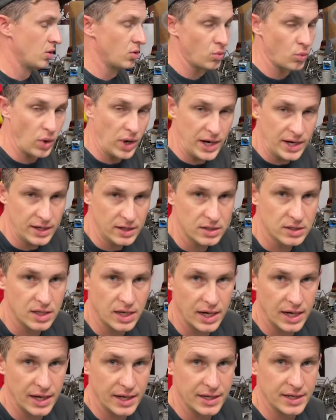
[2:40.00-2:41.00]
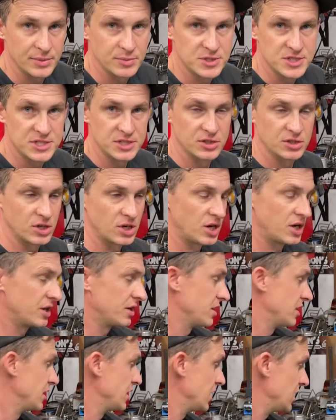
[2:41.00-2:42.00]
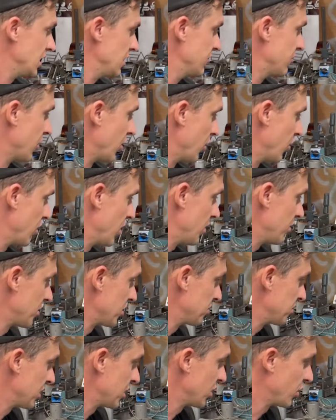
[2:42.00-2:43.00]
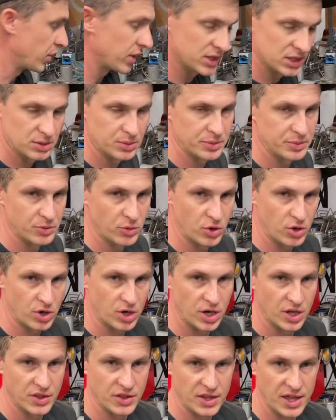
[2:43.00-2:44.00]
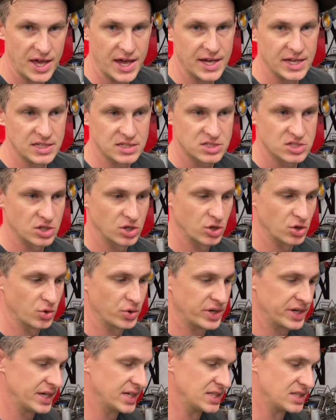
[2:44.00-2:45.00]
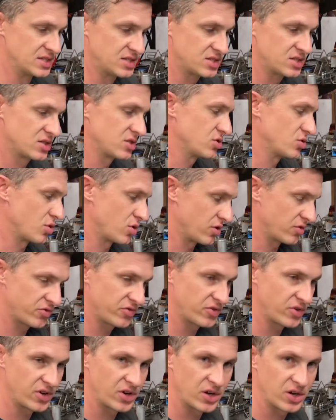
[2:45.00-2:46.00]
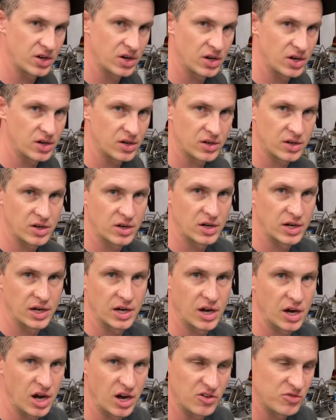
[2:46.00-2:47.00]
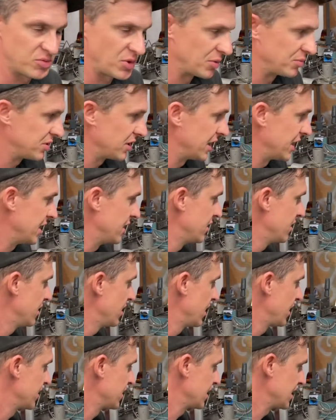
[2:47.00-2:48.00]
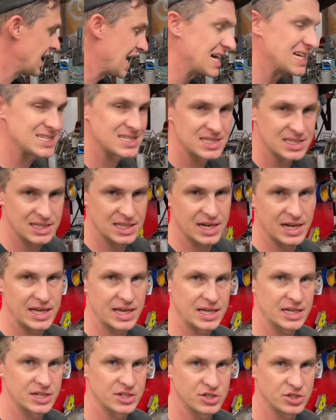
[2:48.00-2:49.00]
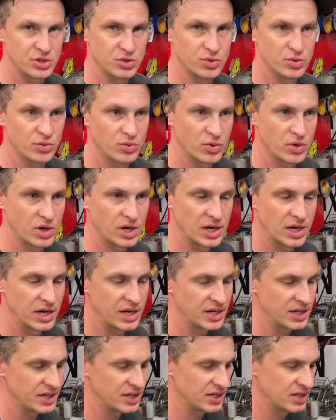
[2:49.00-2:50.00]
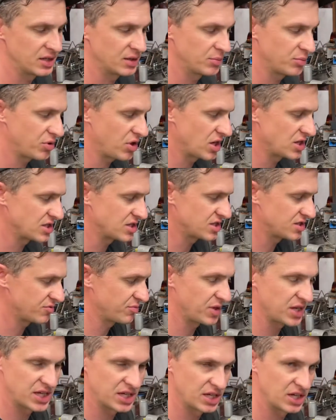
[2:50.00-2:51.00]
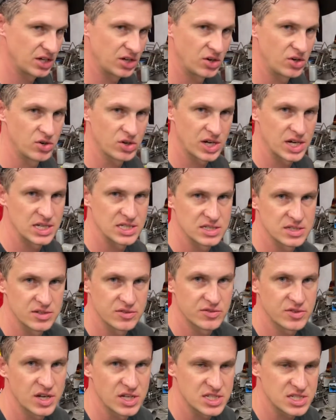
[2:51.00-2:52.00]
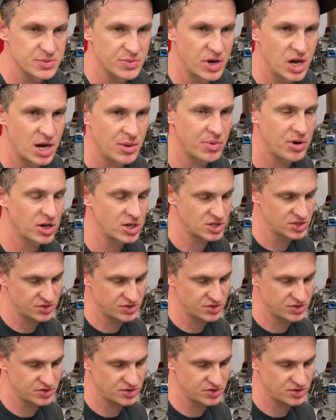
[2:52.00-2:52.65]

While I am still on the Evo, I'm going to plug away a little bit more on that so it's sort of off my plate. And the last thing that I had to do in a process of making all kinds of custom hot parts